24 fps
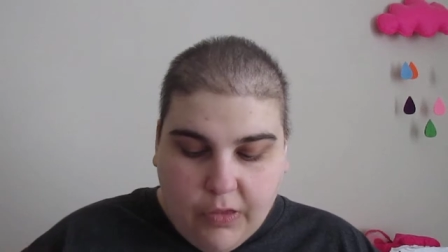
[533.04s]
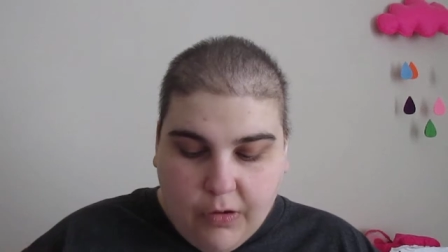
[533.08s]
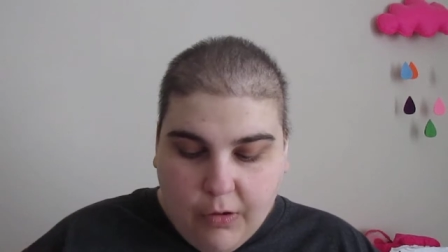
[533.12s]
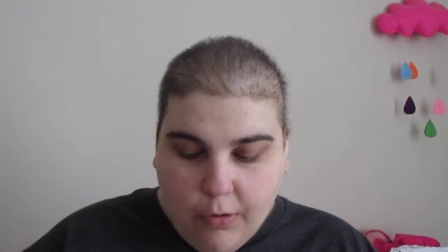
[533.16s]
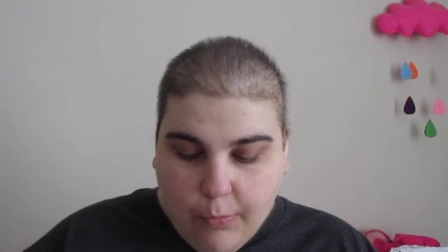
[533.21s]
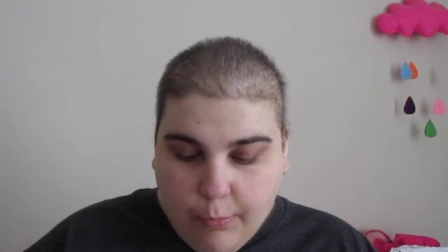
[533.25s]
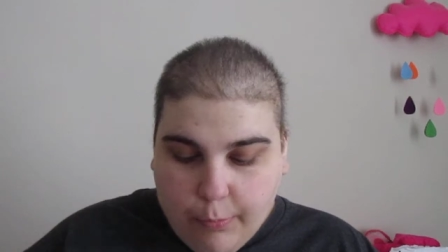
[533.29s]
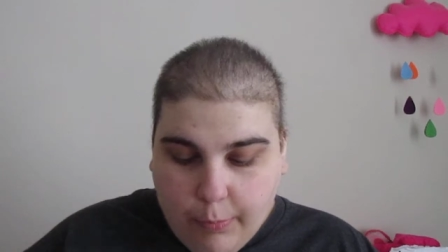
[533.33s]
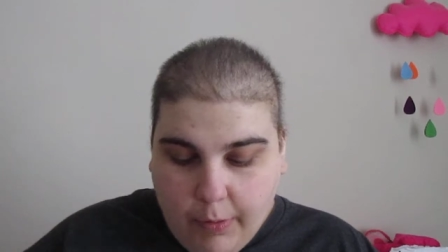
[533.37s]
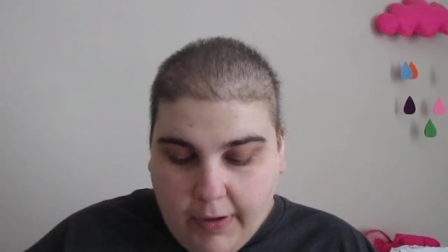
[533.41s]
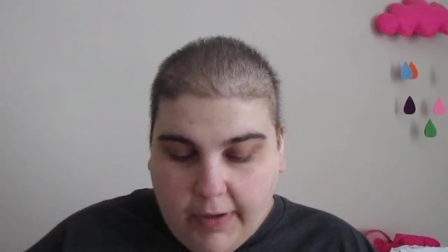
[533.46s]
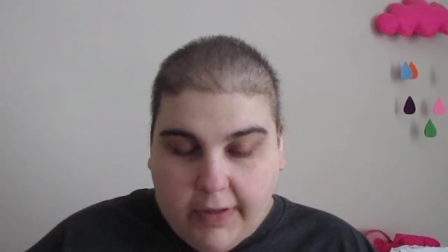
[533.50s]

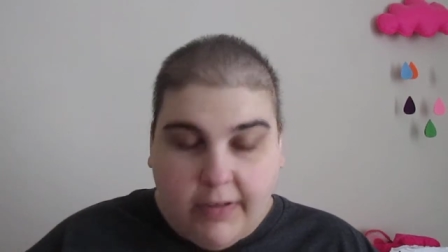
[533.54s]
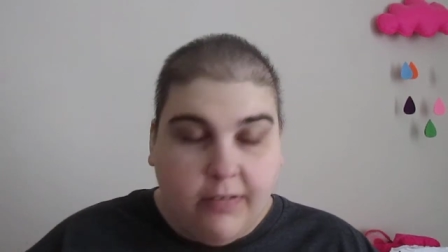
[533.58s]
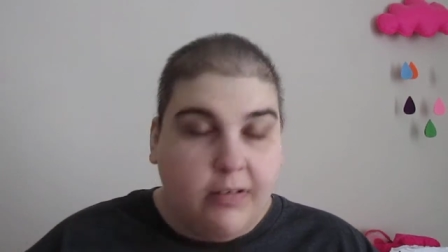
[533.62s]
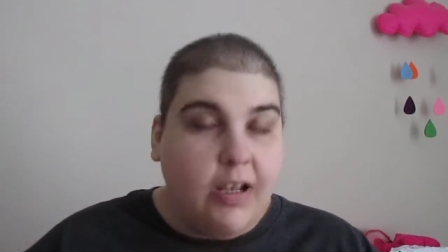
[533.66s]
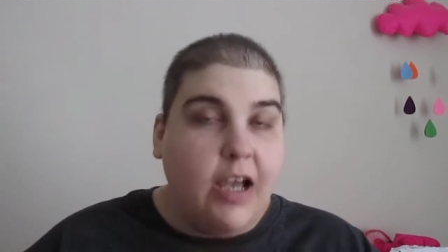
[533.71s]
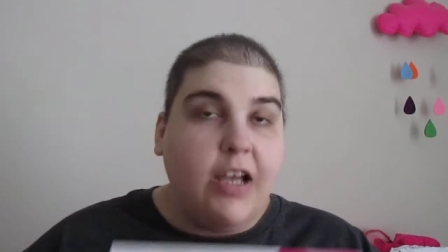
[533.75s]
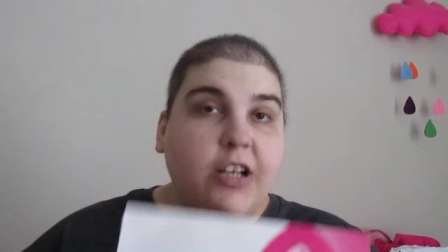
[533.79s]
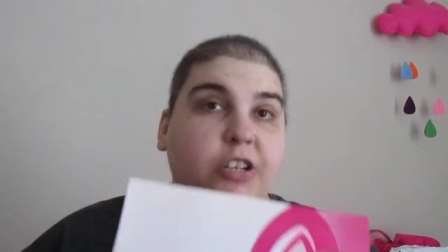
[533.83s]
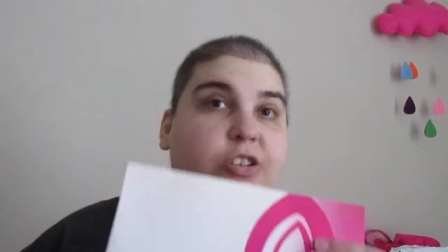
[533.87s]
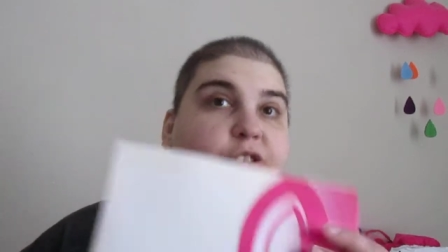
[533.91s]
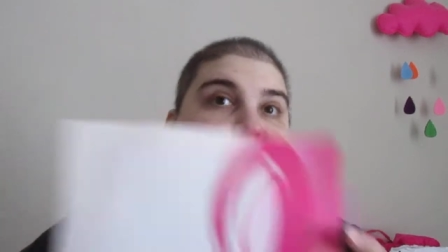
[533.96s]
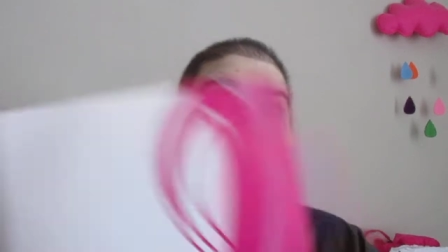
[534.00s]
But
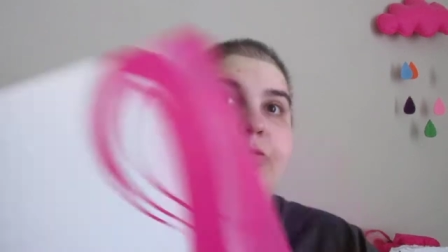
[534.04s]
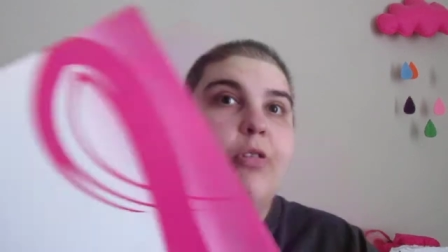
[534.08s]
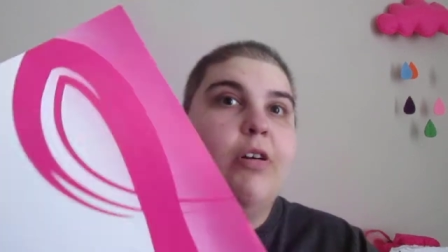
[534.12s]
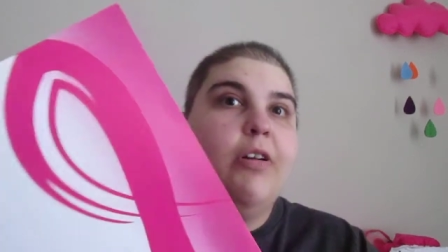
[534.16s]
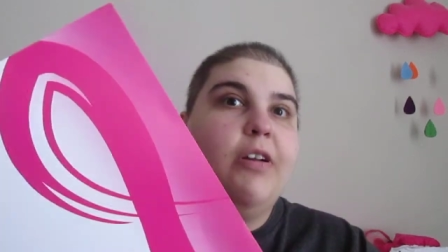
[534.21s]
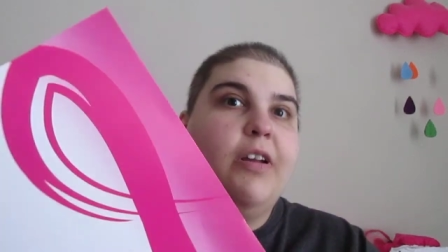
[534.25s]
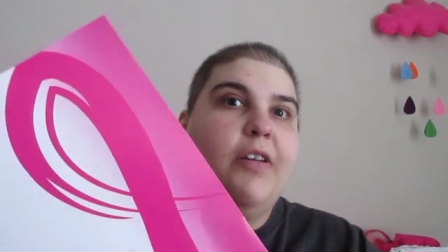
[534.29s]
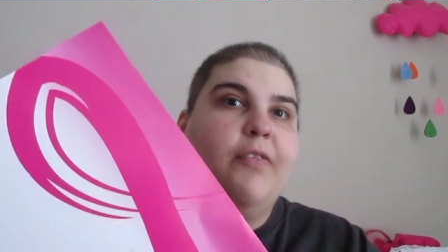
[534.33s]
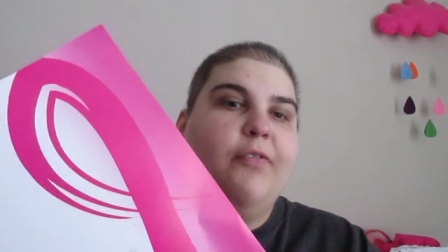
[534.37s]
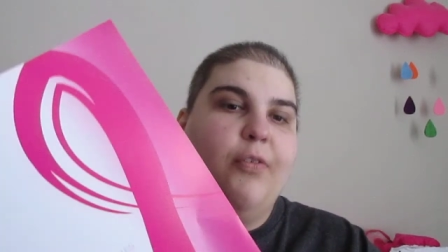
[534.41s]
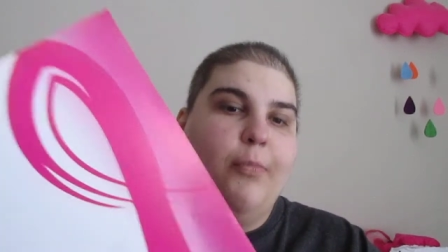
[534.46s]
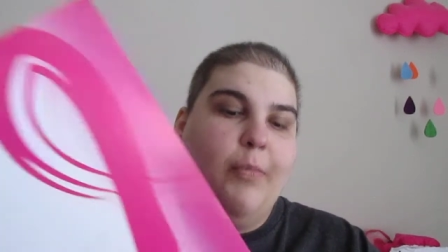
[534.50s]
I just wanted
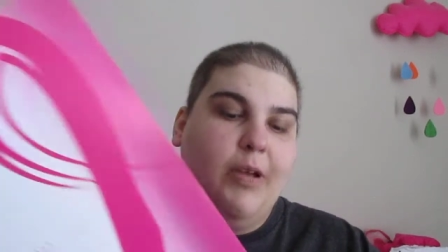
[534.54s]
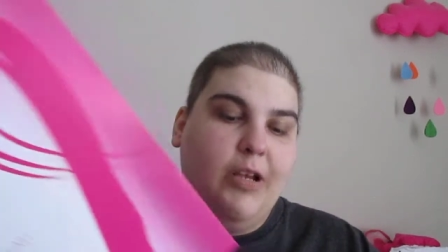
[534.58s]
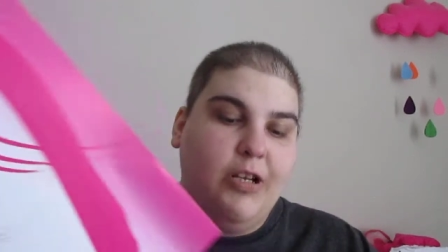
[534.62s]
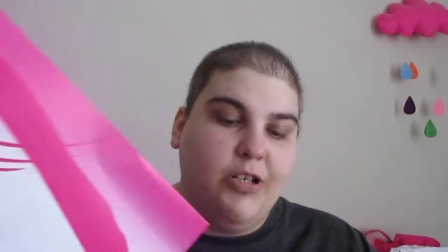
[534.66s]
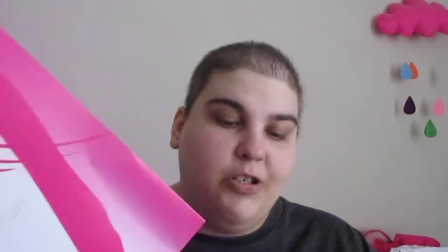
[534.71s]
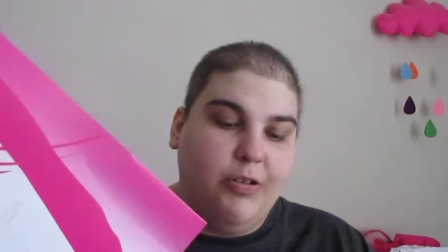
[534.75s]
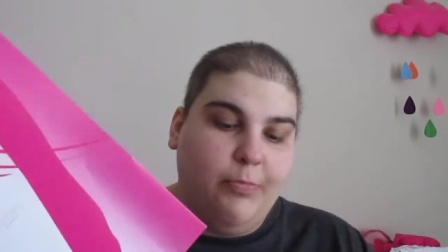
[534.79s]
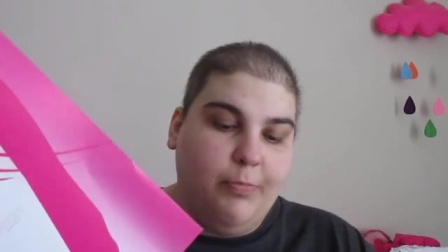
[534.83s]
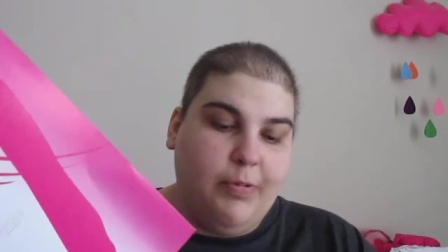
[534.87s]
information.